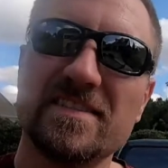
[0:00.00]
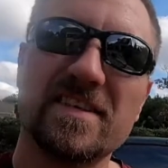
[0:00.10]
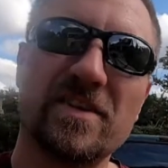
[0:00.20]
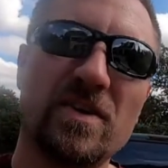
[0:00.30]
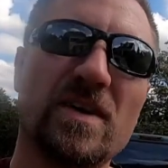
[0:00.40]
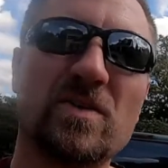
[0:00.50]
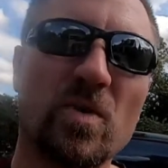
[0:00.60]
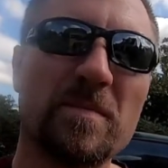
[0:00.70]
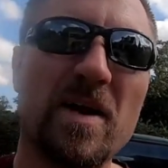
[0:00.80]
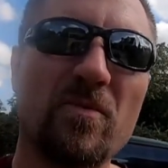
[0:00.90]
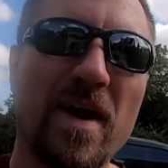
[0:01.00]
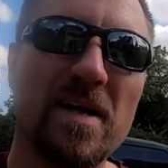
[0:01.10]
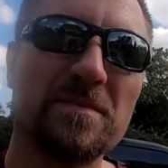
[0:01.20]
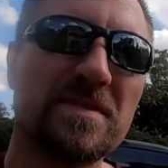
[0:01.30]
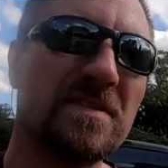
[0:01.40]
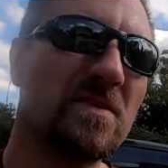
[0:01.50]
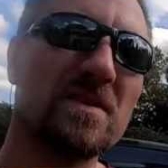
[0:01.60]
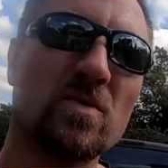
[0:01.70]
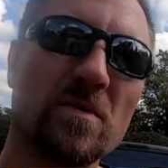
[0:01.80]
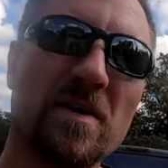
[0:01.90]
So you don't have to worry about ramps. You don't
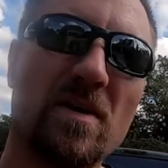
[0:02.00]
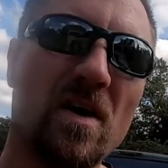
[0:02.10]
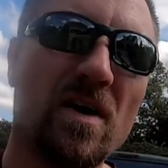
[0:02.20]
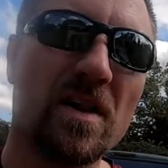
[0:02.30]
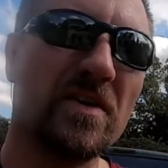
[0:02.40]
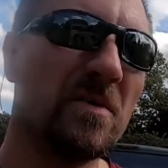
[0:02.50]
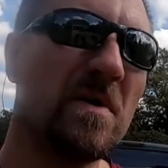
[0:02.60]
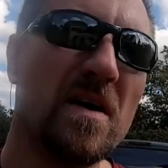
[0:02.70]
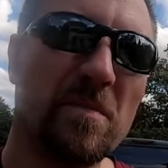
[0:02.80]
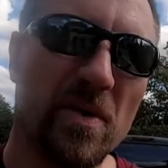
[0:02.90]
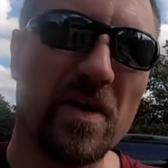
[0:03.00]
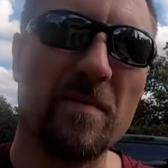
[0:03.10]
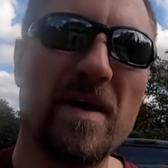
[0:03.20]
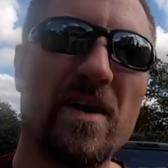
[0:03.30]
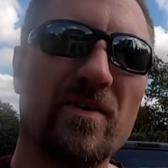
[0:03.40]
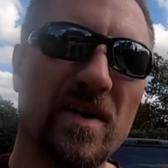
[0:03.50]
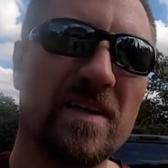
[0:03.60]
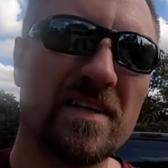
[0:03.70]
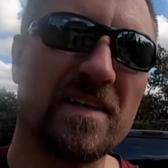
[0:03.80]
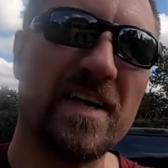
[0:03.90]
have to worry about hauling them, pulling them out or
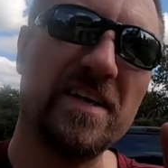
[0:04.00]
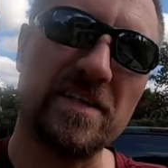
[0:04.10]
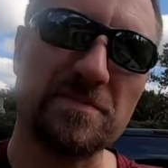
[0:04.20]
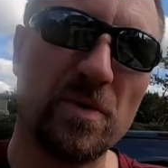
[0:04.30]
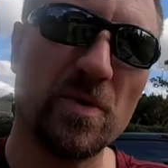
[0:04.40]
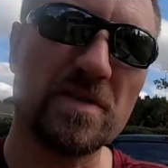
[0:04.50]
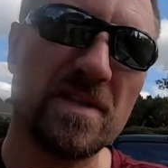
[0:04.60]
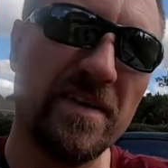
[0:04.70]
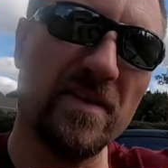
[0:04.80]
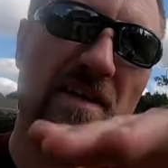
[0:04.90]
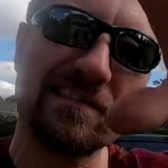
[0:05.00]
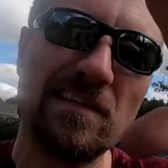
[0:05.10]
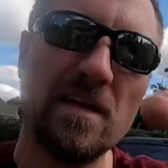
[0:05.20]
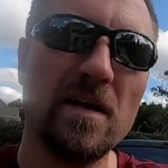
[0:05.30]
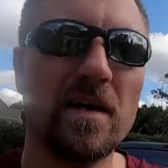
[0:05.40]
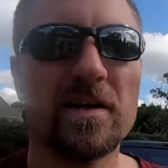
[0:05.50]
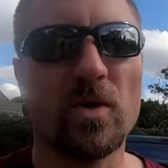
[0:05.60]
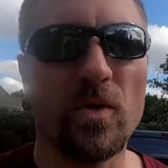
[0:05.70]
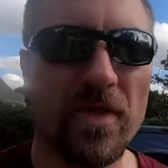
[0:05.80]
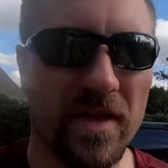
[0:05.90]
anything like that. You just pull this lever and
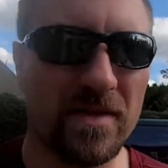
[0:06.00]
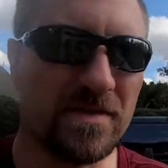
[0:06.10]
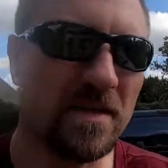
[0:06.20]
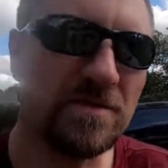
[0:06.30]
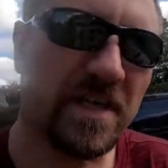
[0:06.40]
the whole thing goes up.